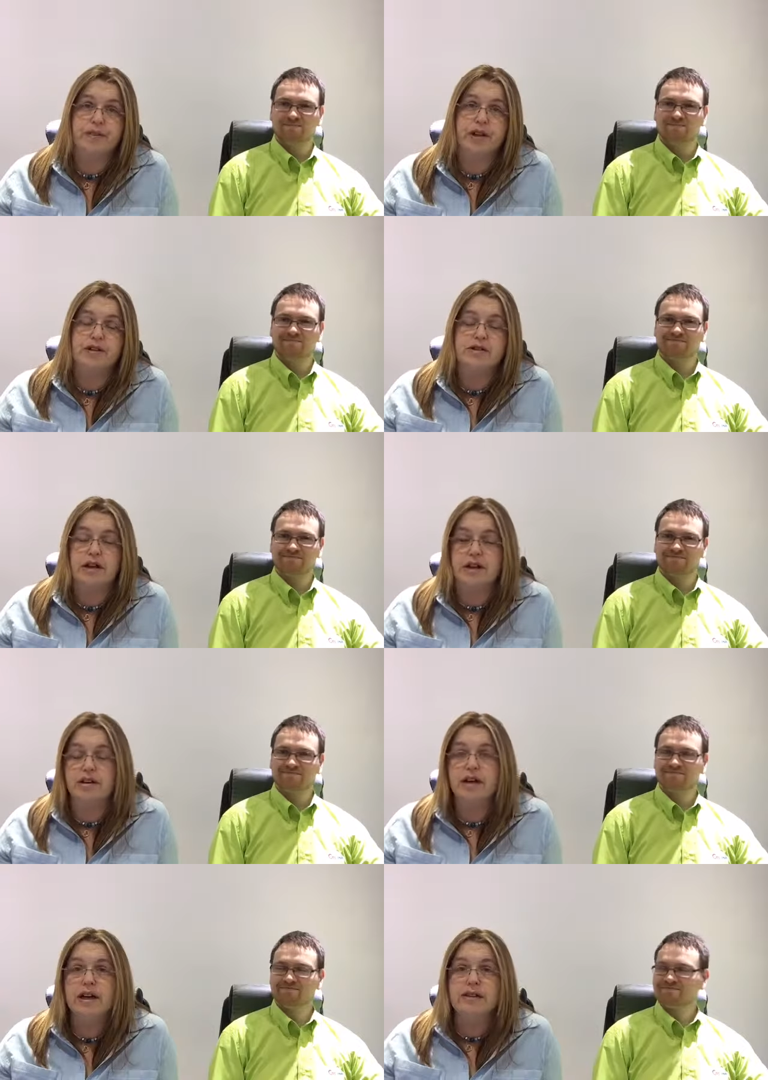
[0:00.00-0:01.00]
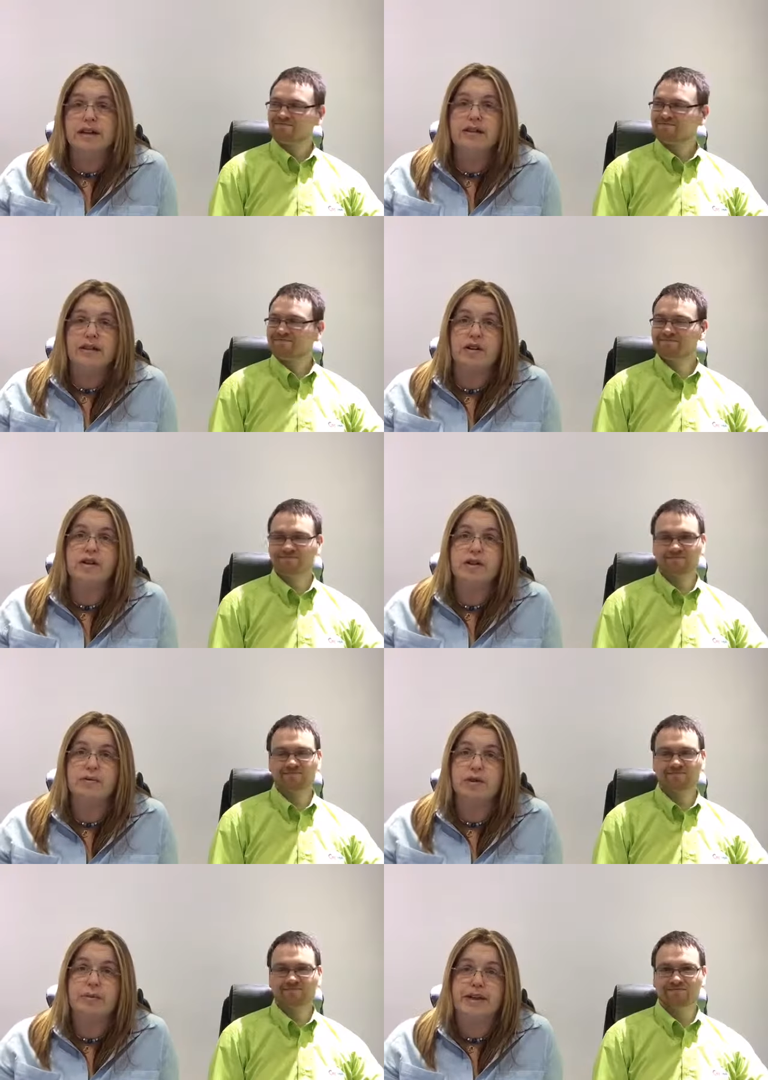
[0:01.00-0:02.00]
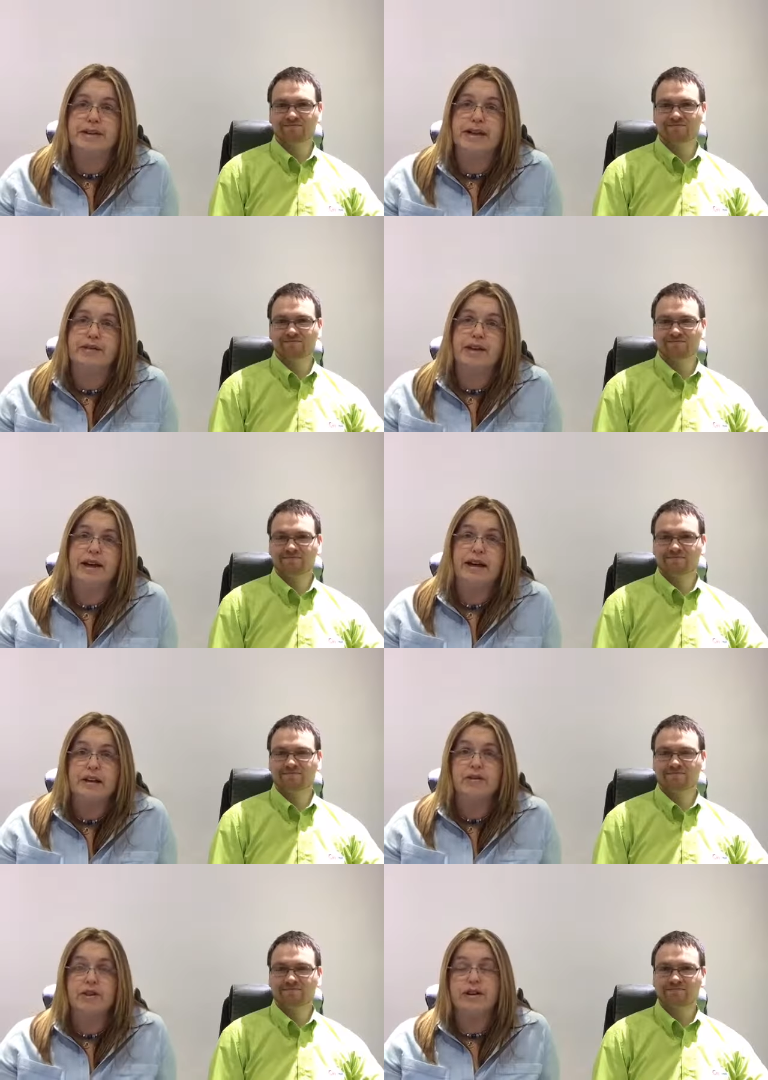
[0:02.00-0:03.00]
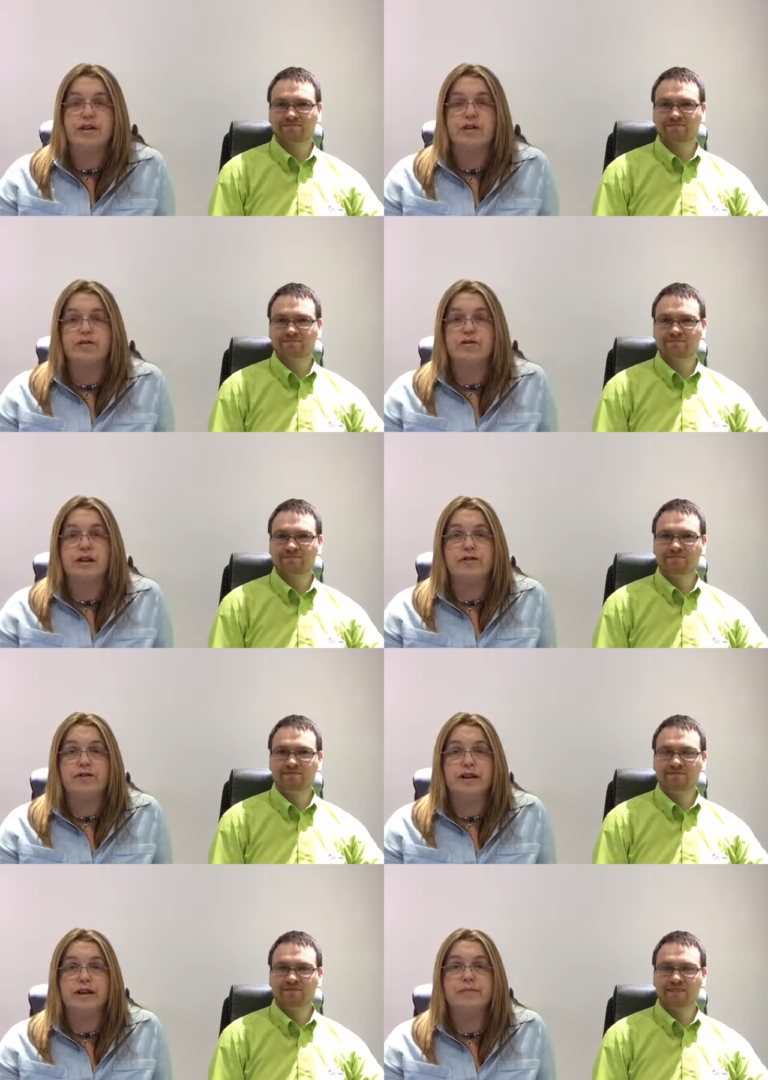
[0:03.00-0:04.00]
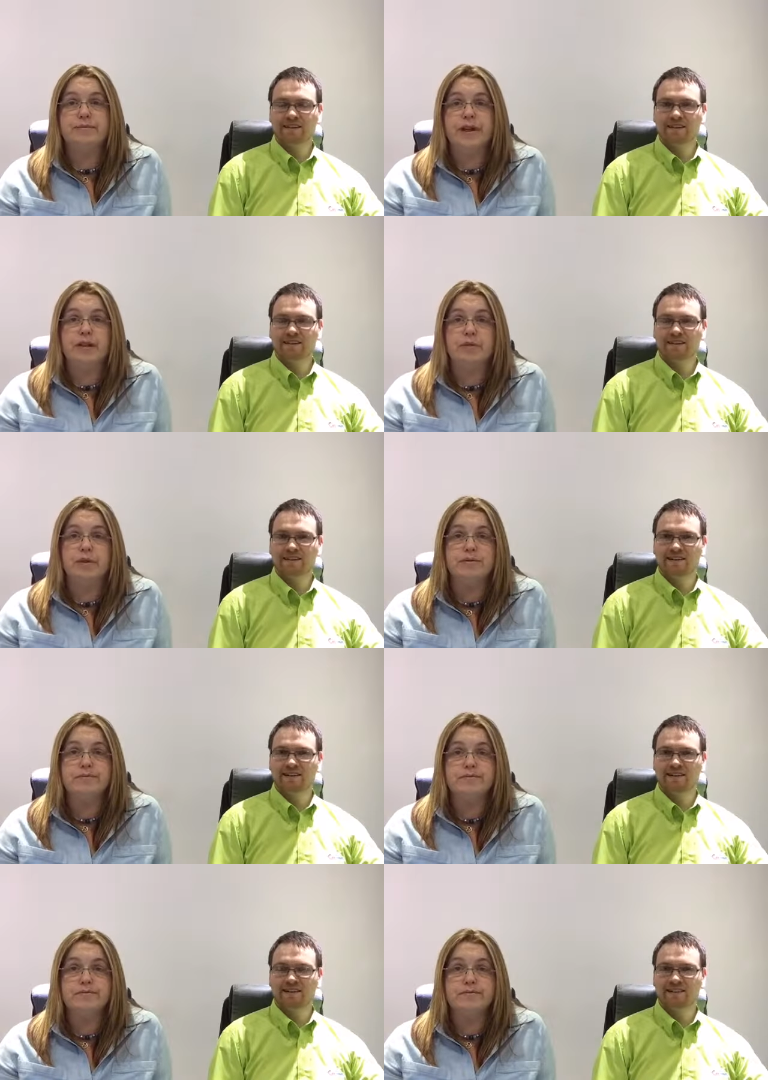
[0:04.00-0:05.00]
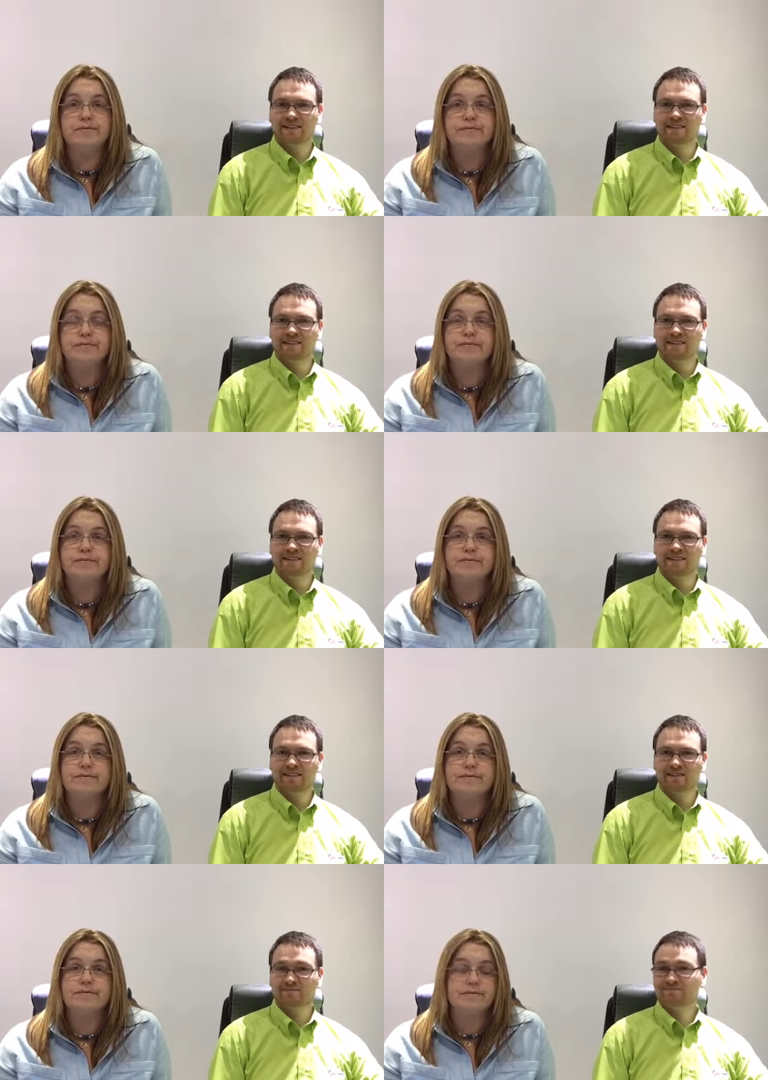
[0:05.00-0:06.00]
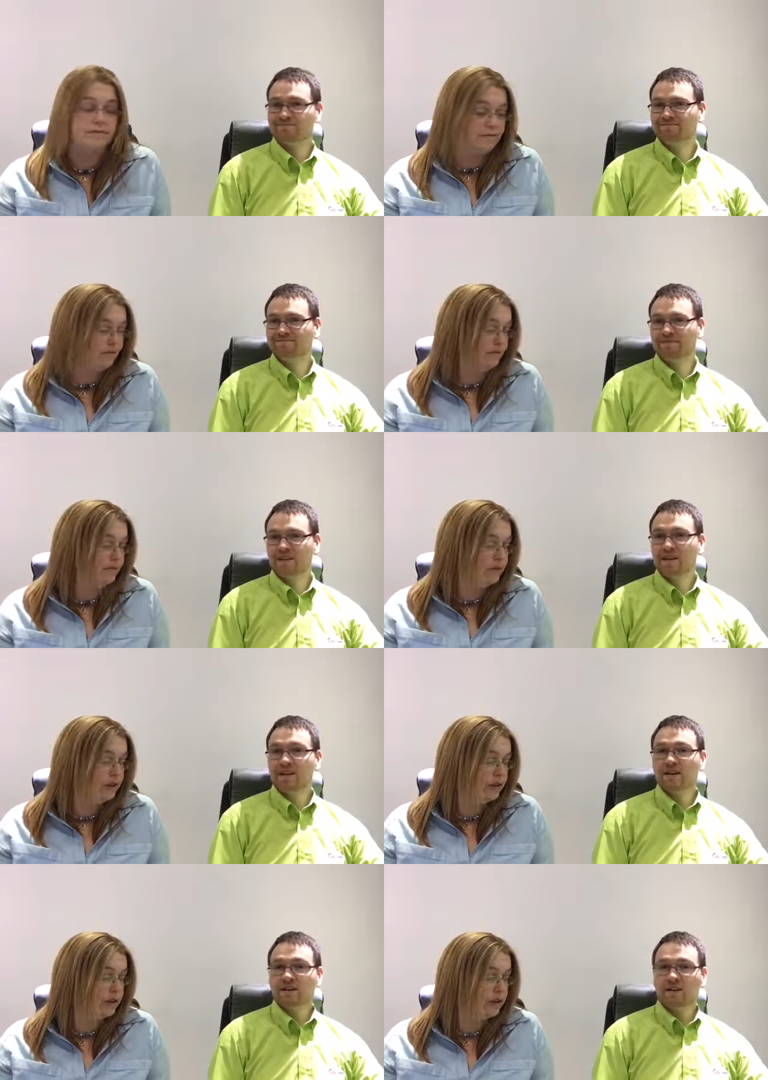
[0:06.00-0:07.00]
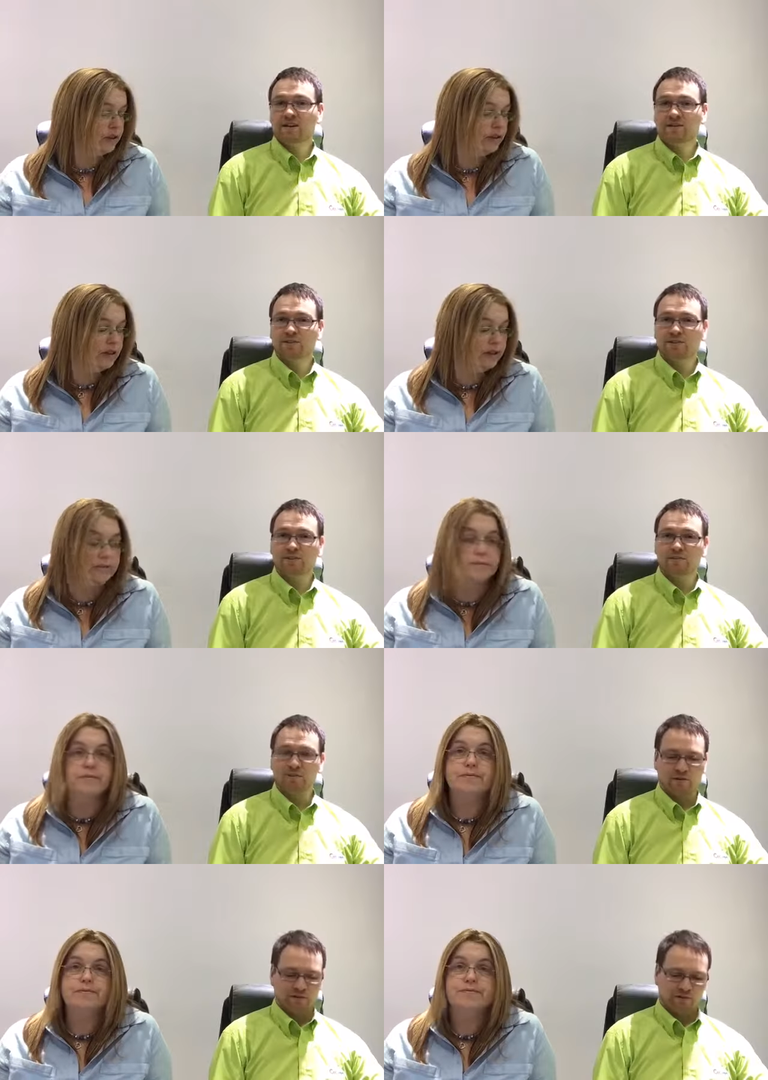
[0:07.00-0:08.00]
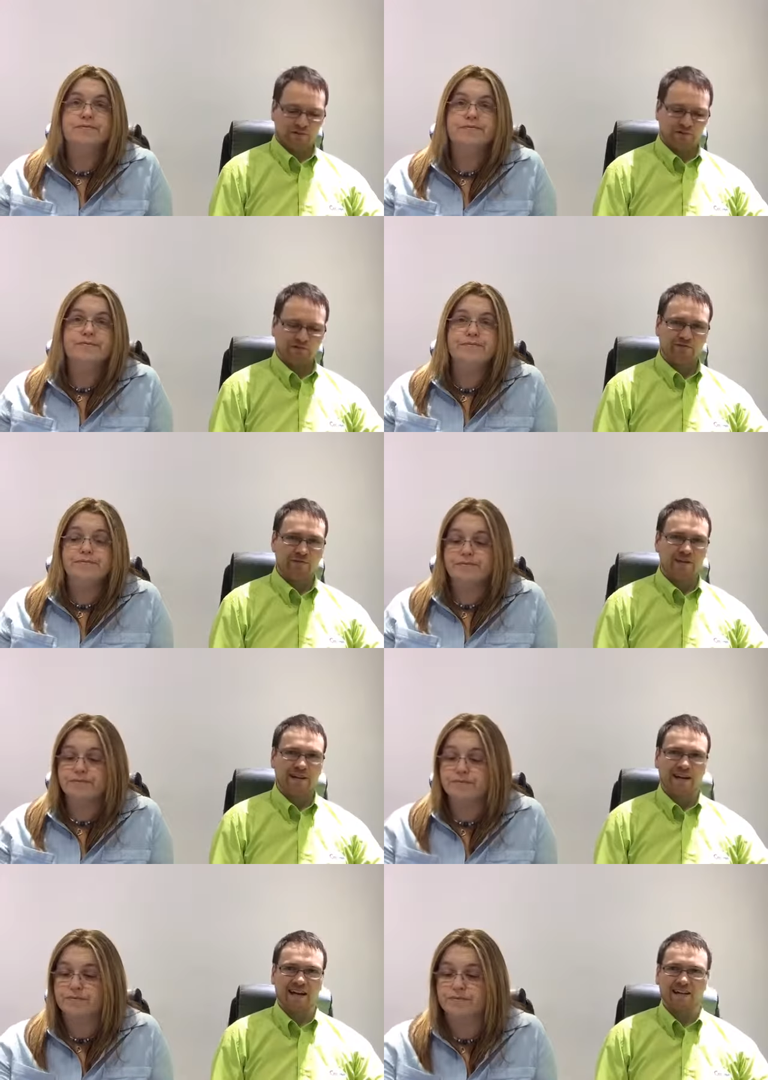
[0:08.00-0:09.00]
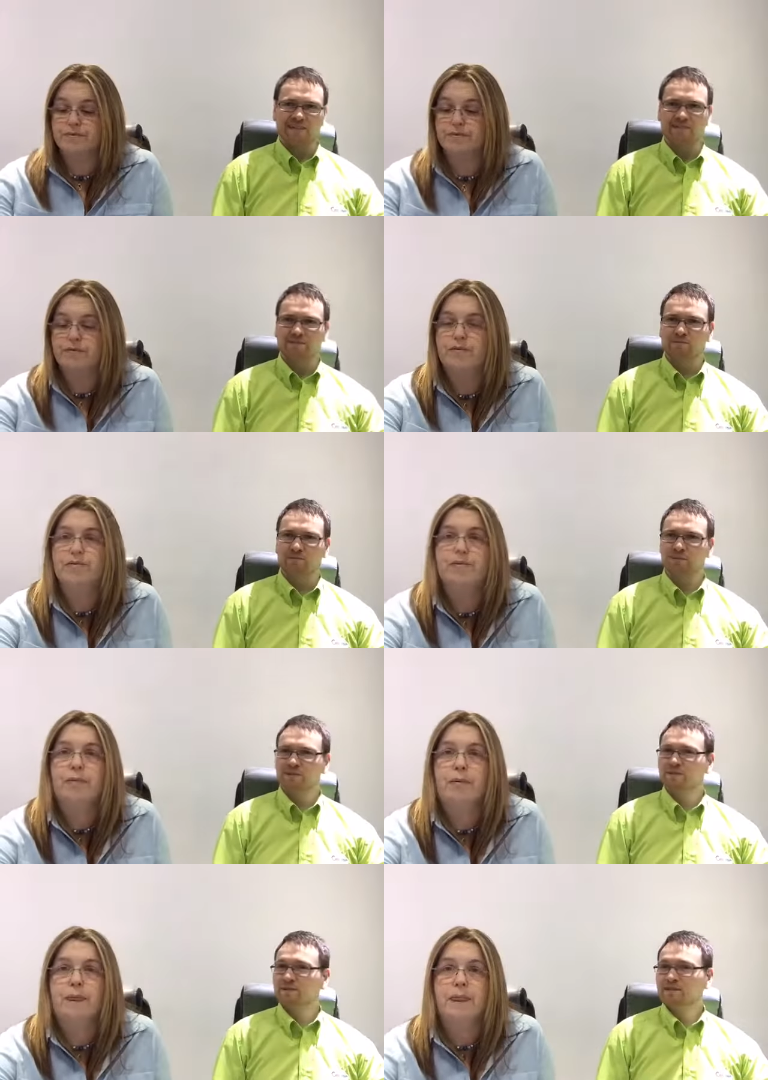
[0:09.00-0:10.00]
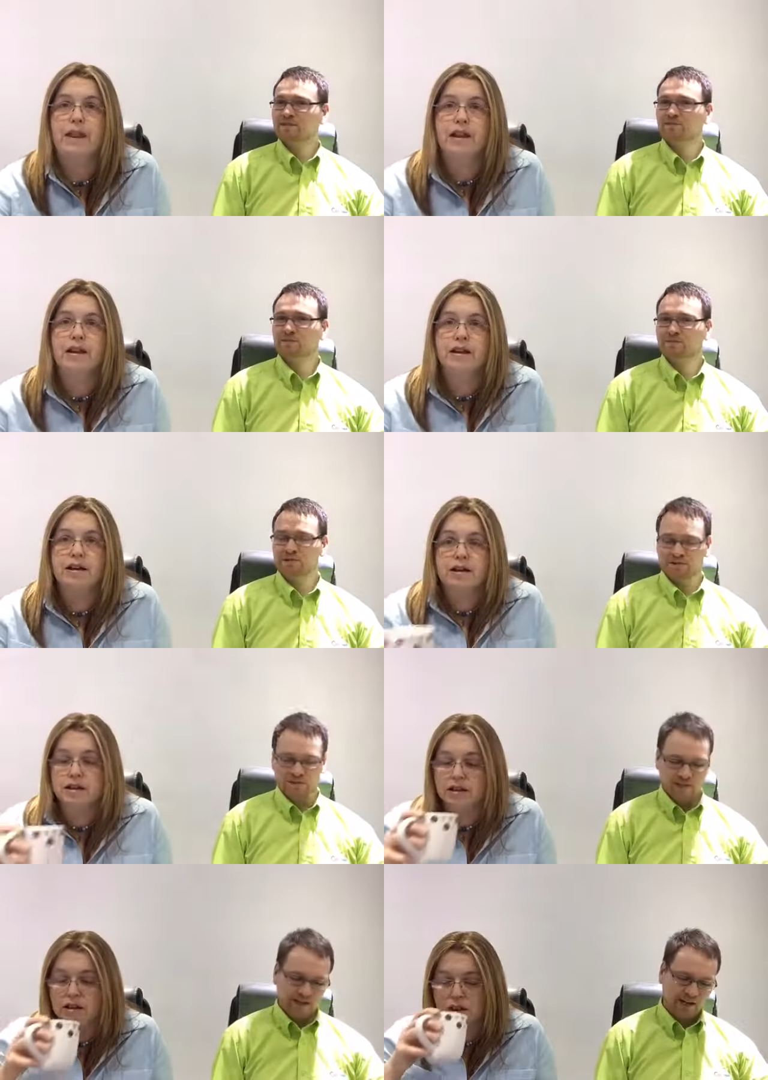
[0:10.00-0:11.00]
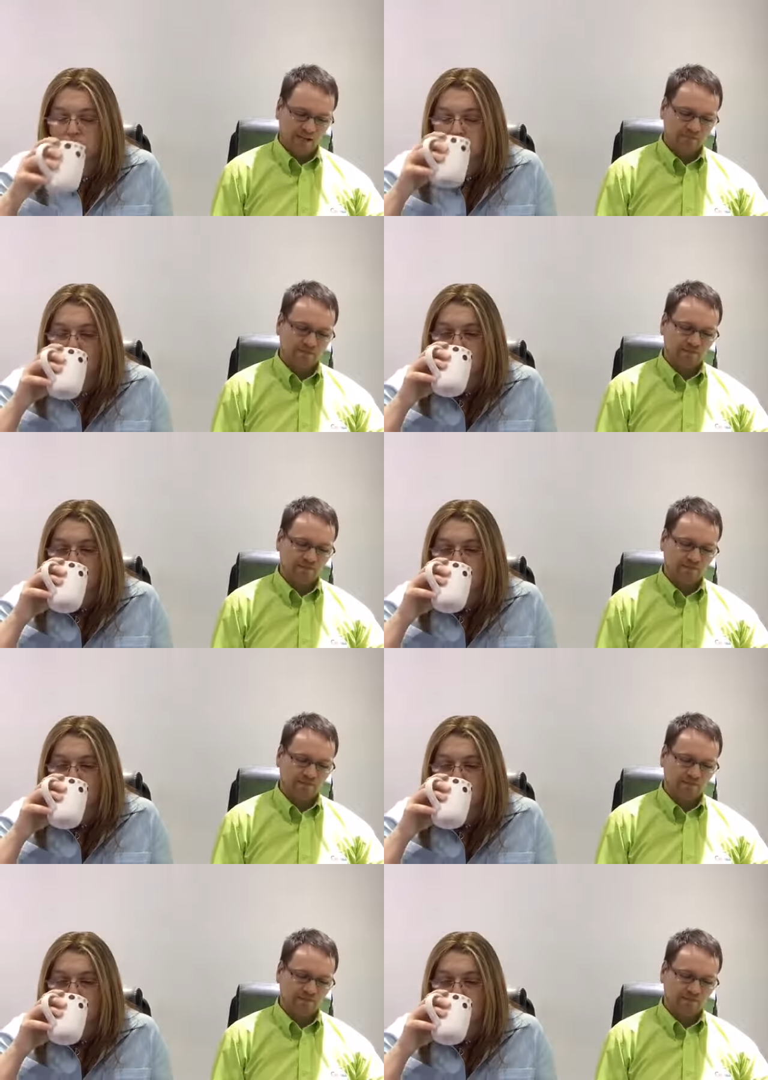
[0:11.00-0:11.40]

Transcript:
Speaker 1: So there, there, are some good banks out there, even though they're not truly free anymore.
Speaker 2: Mm. On the topic of free and more expensive options, um,